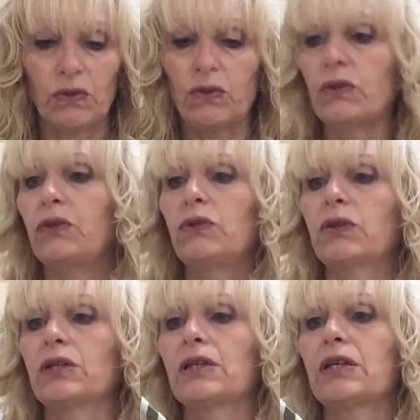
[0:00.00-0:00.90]
or you
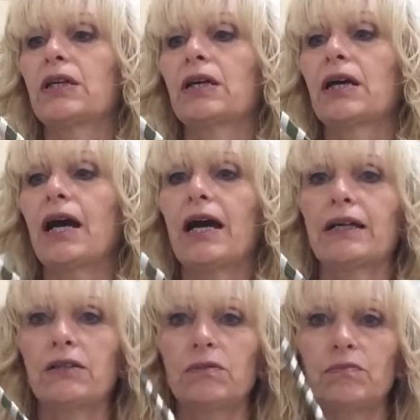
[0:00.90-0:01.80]
can
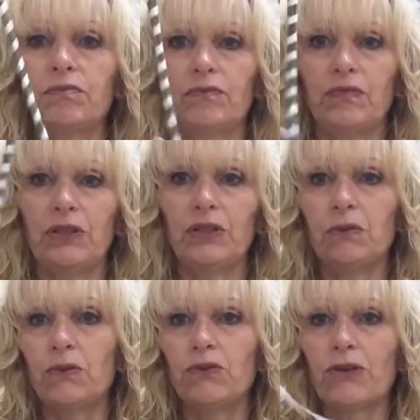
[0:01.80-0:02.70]
hang them in your
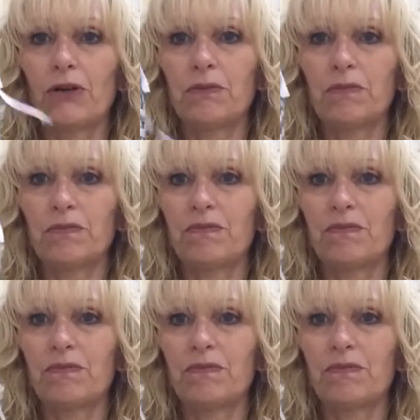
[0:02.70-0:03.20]
wardrobe